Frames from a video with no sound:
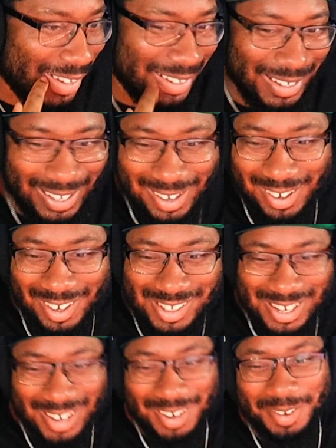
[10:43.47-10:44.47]
look at her
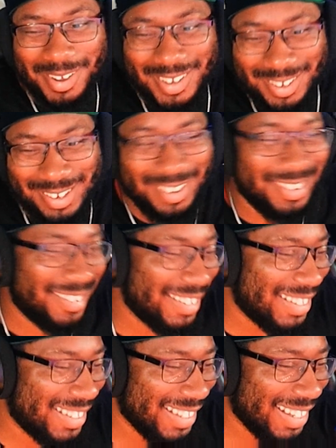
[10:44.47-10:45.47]
trying to, like, you know what I'm
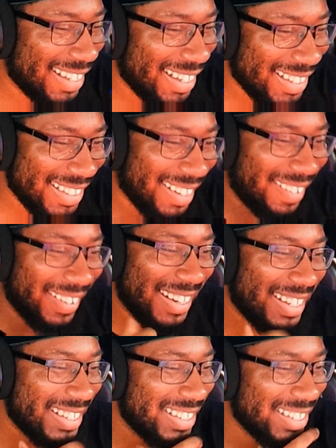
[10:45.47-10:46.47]
saying? That's
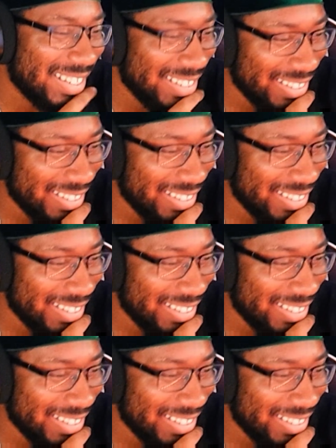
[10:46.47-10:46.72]
crazy.